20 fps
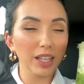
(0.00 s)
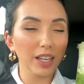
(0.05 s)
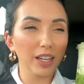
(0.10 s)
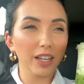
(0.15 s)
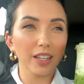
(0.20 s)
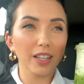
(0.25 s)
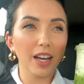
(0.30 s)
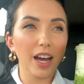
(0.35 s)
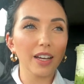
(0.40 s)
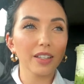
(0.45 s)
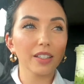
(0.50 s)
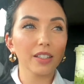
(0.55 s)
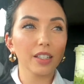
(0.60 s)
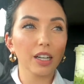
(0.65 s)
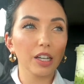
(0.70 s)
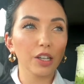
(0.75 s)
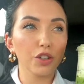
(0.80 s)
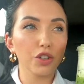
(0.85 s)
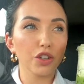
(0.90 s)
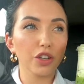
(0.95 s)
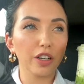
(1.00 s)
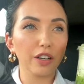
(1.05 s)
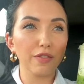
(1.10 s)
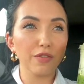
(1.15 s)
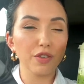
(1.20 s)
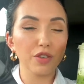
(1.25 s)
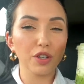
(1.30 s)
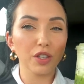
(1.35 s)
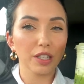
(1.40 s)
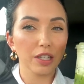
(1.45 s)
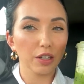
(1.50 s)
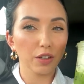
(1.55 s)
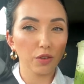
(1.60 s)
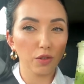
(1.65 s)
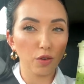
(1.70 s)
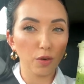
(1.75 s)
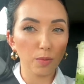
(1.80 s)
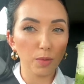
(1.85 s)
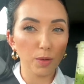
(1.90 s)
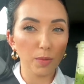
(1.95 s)
Like it has a ton of sugar if you just get a
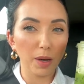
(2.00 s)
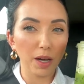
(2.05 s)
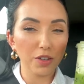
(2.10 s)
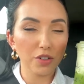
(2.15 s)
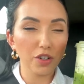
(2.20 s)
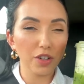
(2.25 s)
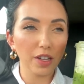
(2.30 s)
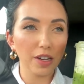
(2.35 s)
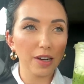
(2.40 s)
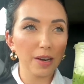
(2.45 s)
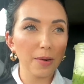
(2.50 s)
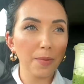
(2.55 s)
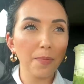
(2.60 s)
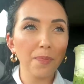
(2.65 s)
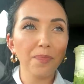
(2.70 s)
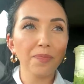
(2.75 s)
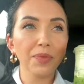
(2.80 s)
normal matcha there.